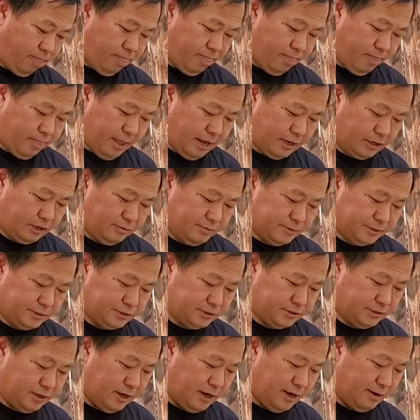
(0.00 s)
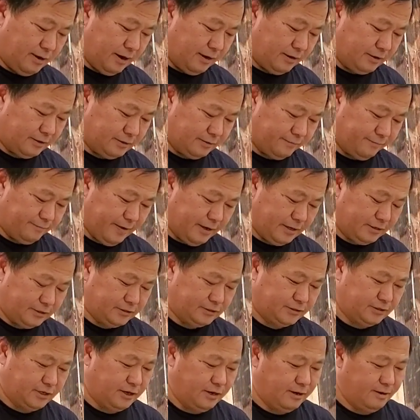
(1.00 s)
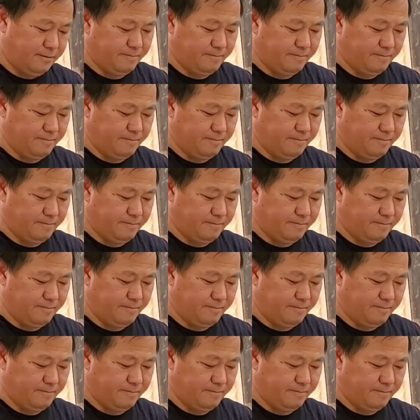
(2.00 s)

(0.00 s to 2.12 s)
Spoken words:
Not too much salt. I'm not a fan of salt.